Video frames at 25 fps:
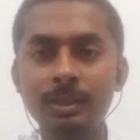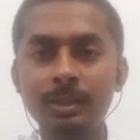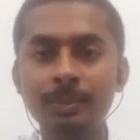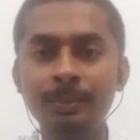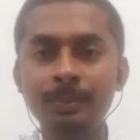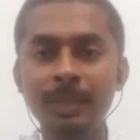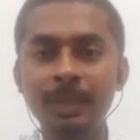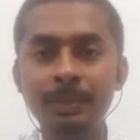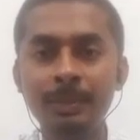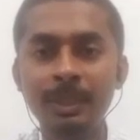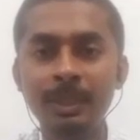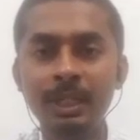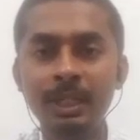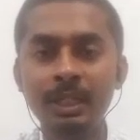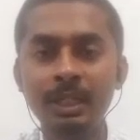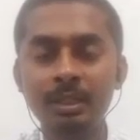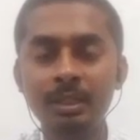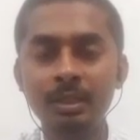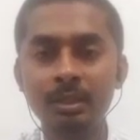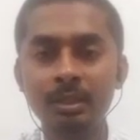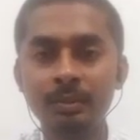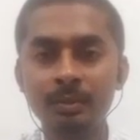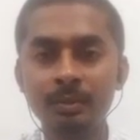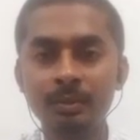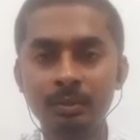preparing
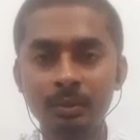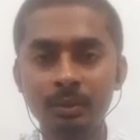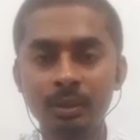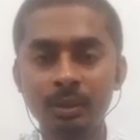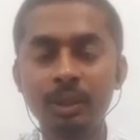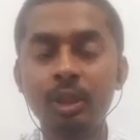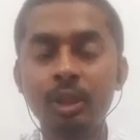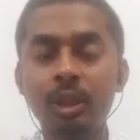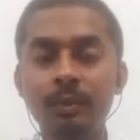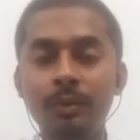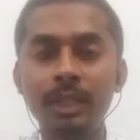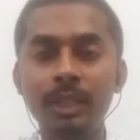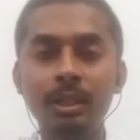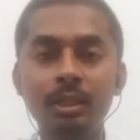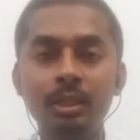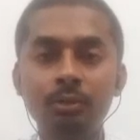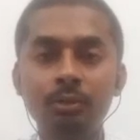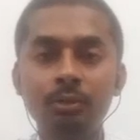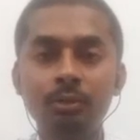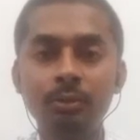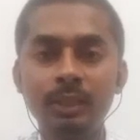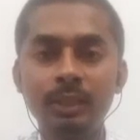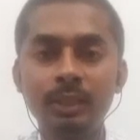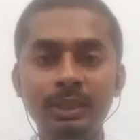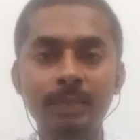covering
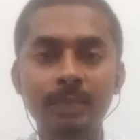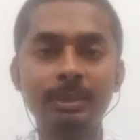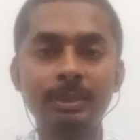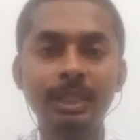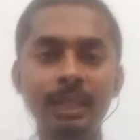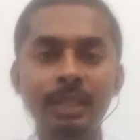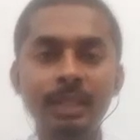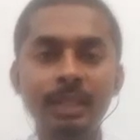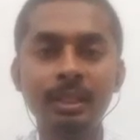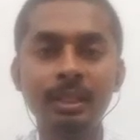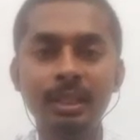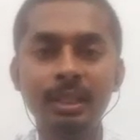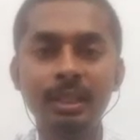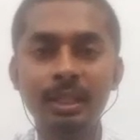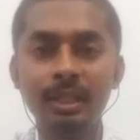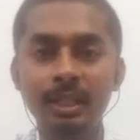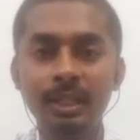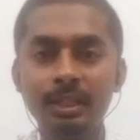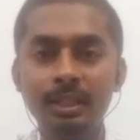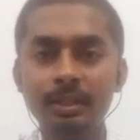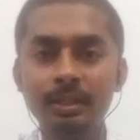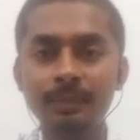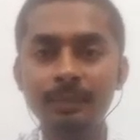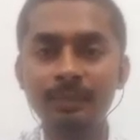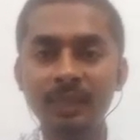one subject in 10
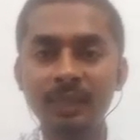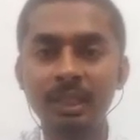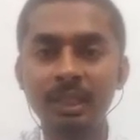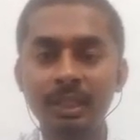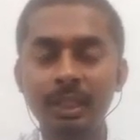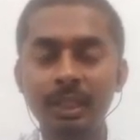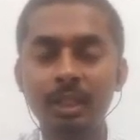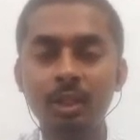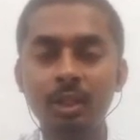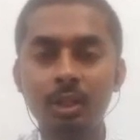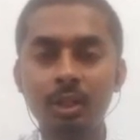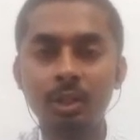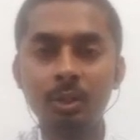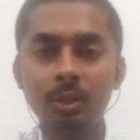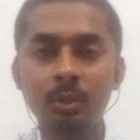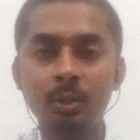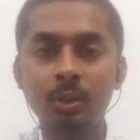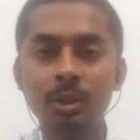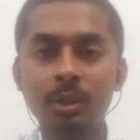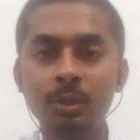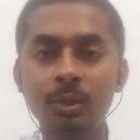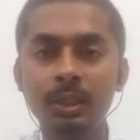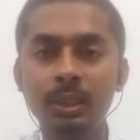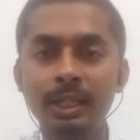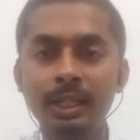days according
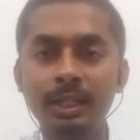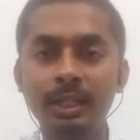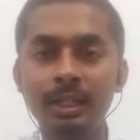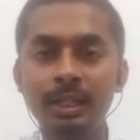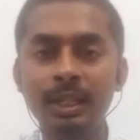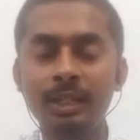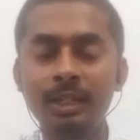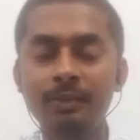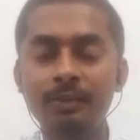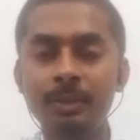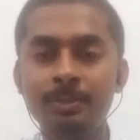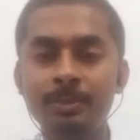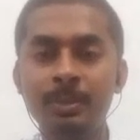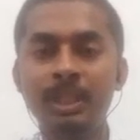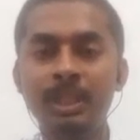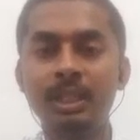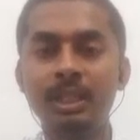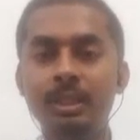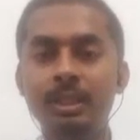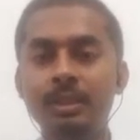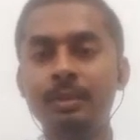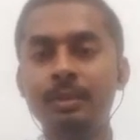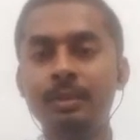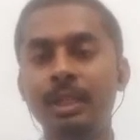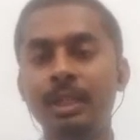to that i was
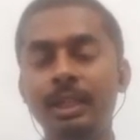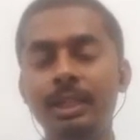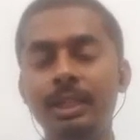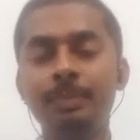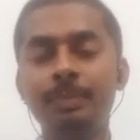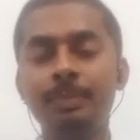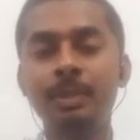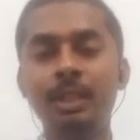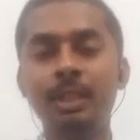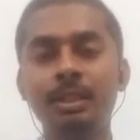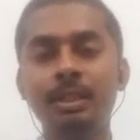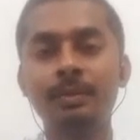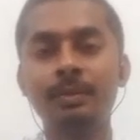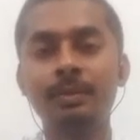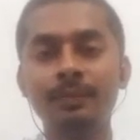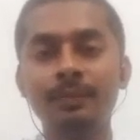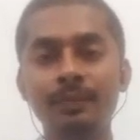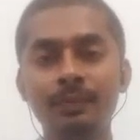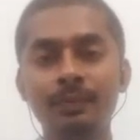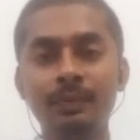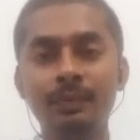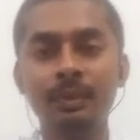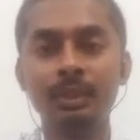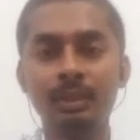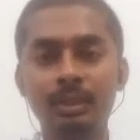planned i had planned
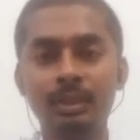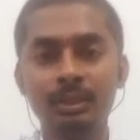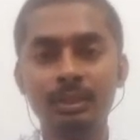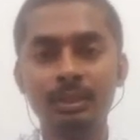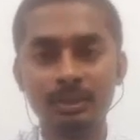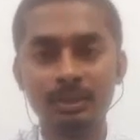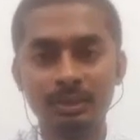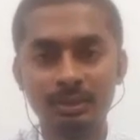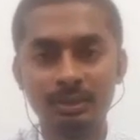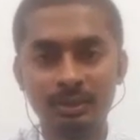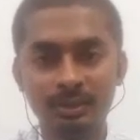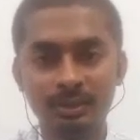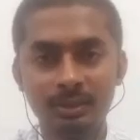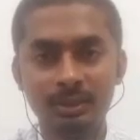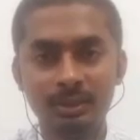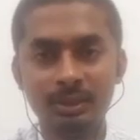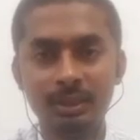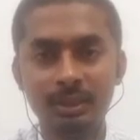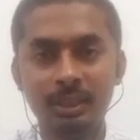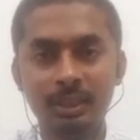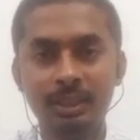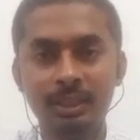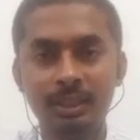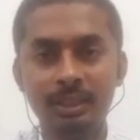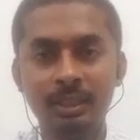
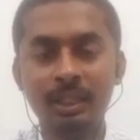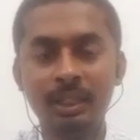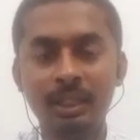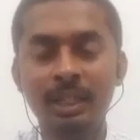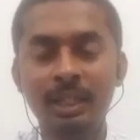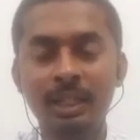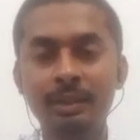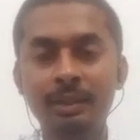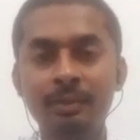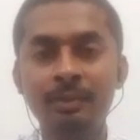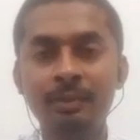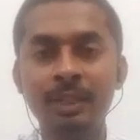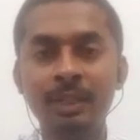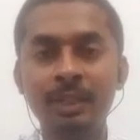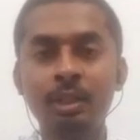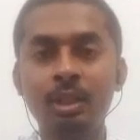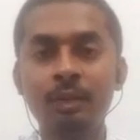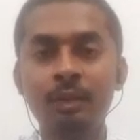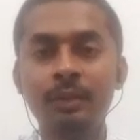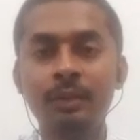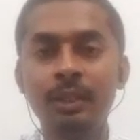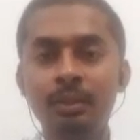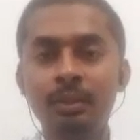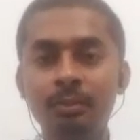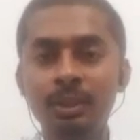that i will
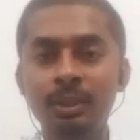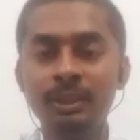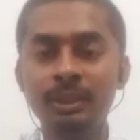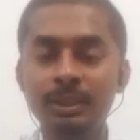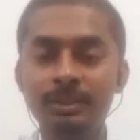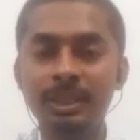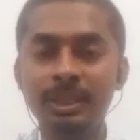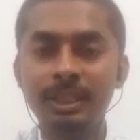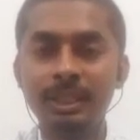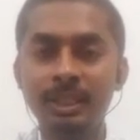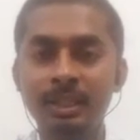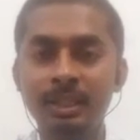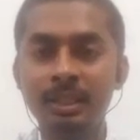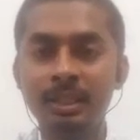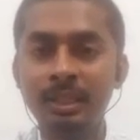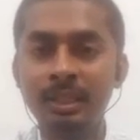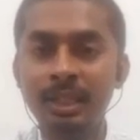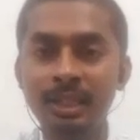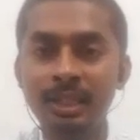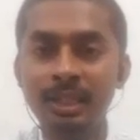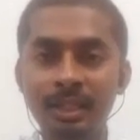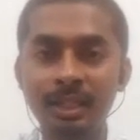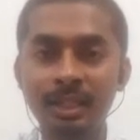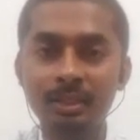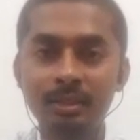cover one subject in
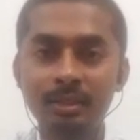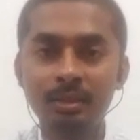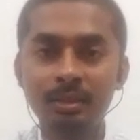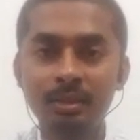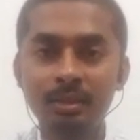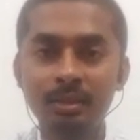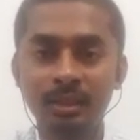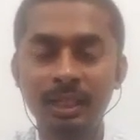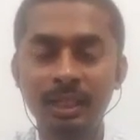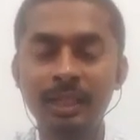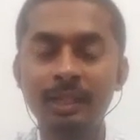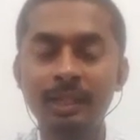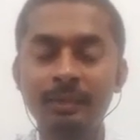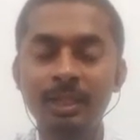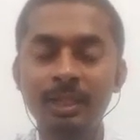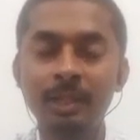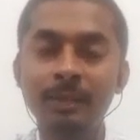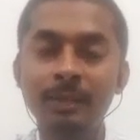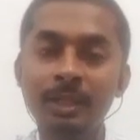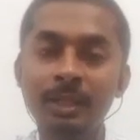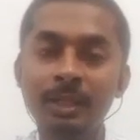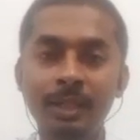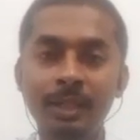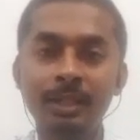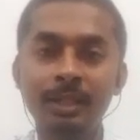10 days i have given
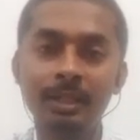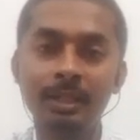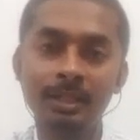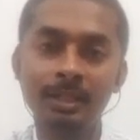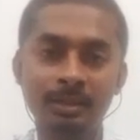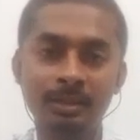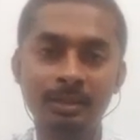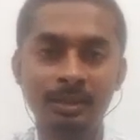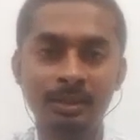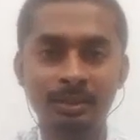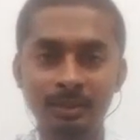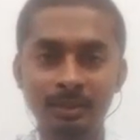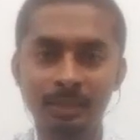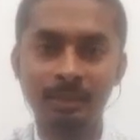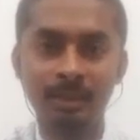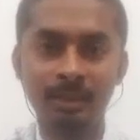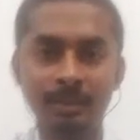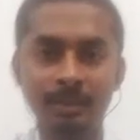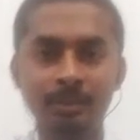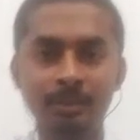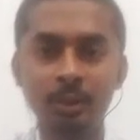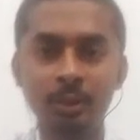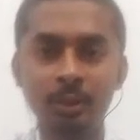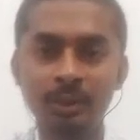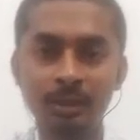10 days uh,
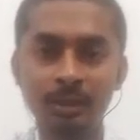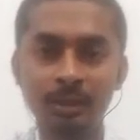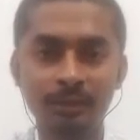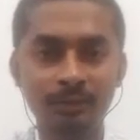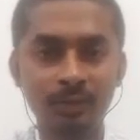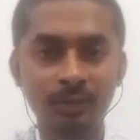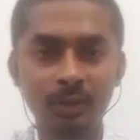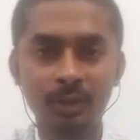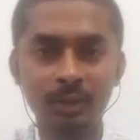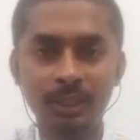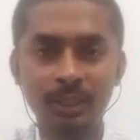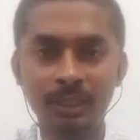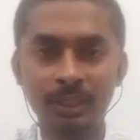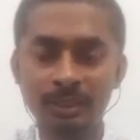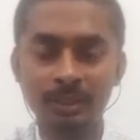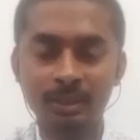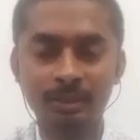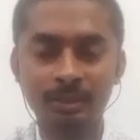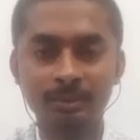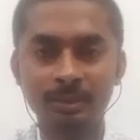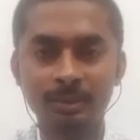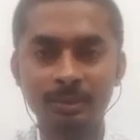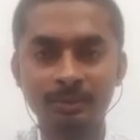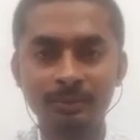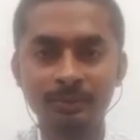approximately for each
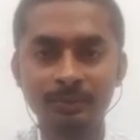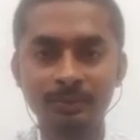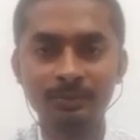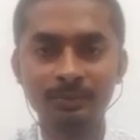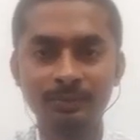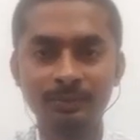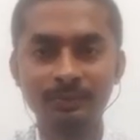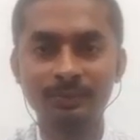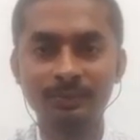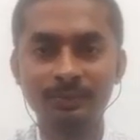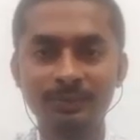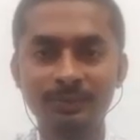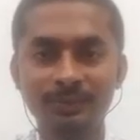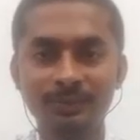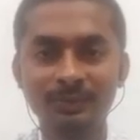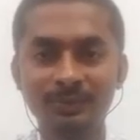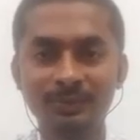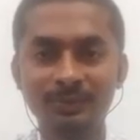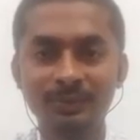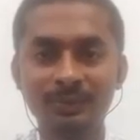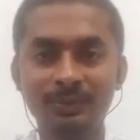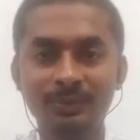subject. okay